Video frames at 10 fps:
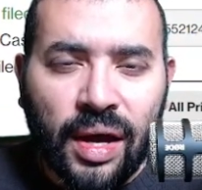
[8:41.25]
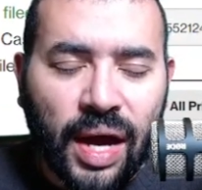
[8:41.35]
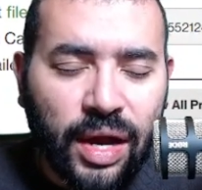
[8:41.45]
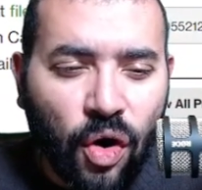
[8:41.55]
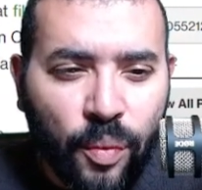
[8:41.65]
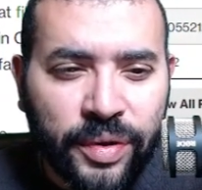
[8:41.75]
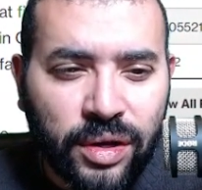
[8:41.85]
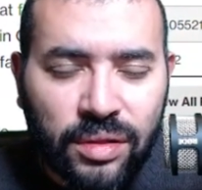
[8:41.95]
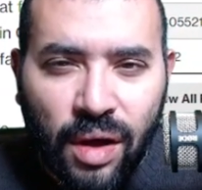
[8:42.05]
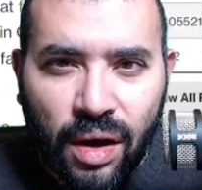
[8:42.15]
I opened
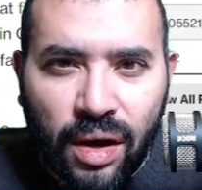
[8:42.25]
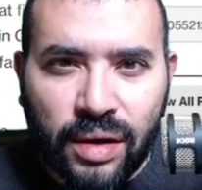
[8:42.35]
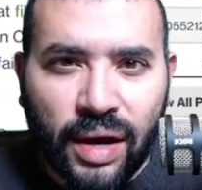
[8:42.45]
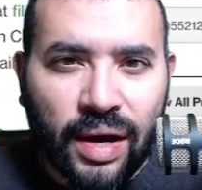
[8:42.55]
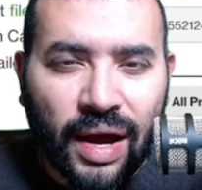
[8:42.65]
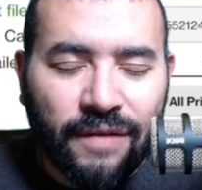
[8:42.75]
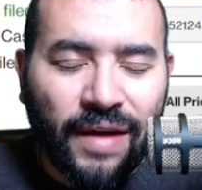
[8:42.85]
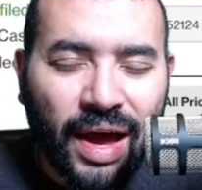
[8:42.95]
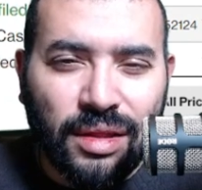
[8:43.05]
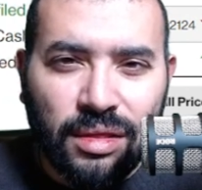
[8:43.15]
a long. I, have
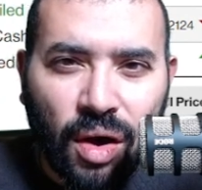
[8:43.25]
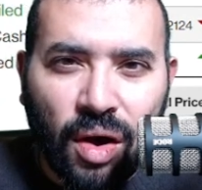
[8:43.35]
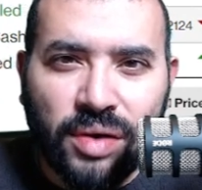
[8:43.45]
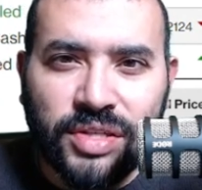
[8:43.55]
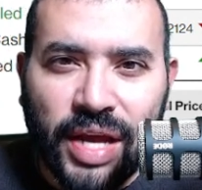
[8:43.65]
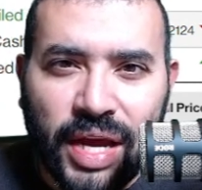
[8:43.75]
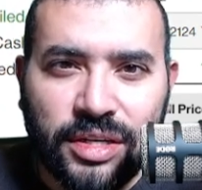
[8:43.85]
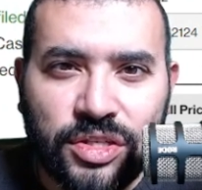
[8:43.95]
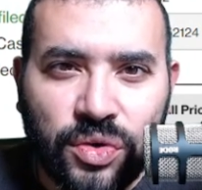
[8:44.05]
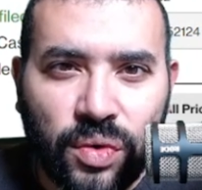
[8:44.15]
had longs
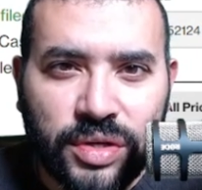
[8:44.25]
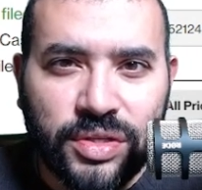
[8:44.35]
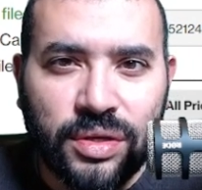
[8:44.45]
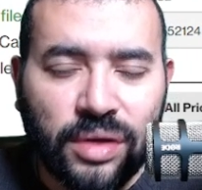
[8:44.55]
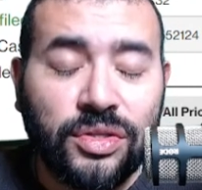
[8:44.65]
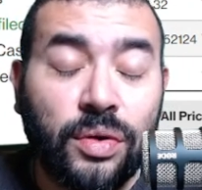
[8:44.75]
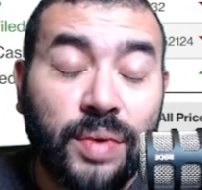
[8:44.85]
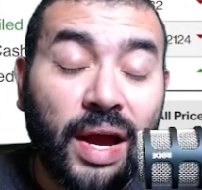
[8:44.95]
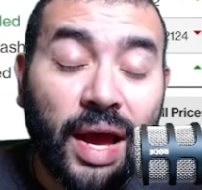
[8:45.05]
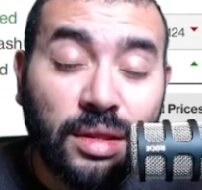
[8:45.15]
and shorts.
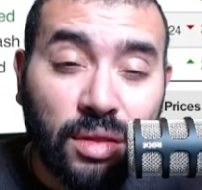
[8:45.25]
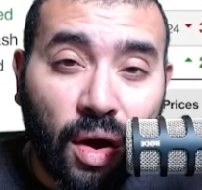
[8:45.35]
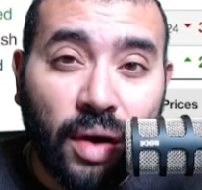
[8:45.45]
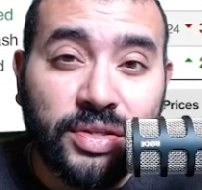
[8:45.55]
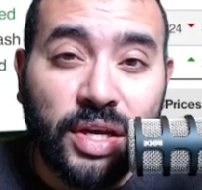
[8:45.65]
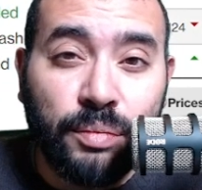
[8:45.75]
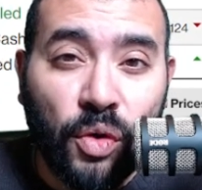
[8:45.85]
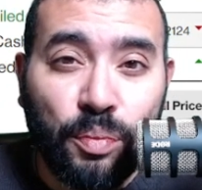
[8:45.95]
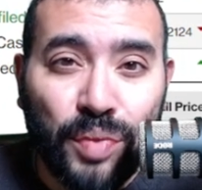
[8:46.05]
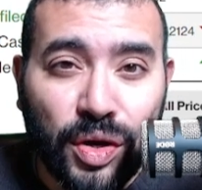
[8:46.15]
Sorry, I had longs in
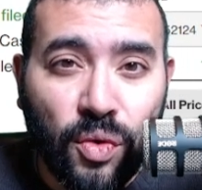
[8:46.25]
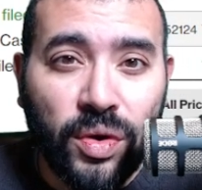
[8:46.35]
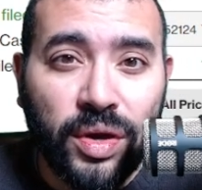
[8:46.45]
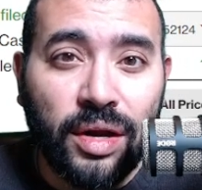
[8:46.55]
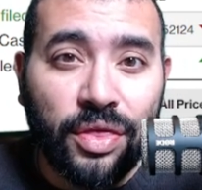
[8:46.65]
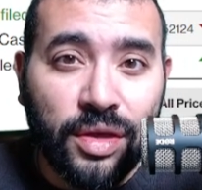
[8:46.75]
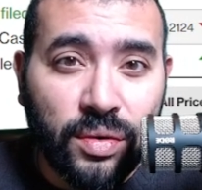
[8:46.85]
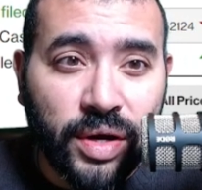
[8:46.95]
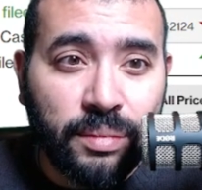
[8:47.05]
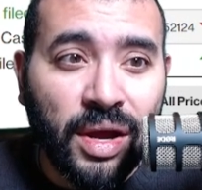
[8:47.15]
both Bitcoin and
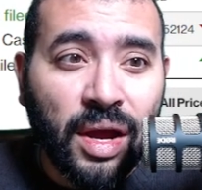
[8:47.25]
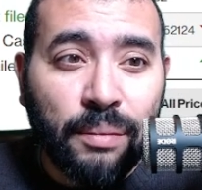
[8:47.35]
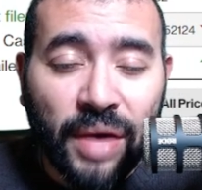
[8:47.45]
Ethereum.